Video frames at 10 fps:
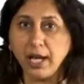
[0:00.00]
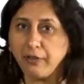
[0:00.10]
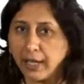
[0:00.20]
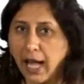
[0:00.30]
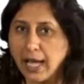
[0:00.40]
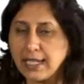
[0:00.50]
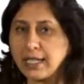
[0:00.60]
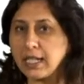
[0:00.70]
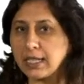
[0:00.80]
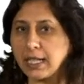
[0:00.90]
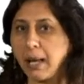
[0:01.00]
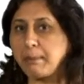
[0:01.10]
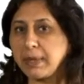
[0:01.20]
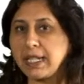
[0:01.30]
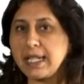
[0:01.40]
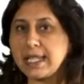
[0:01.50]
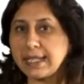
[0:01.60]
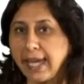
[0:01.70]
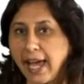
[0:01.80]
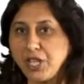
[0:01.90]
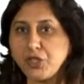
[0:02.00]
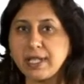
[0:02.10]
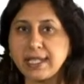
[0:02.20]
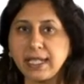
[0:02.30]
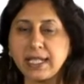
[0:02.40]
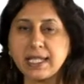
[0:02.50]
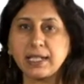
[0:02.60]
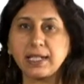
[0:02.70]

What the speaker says: regarding a company's cash receipts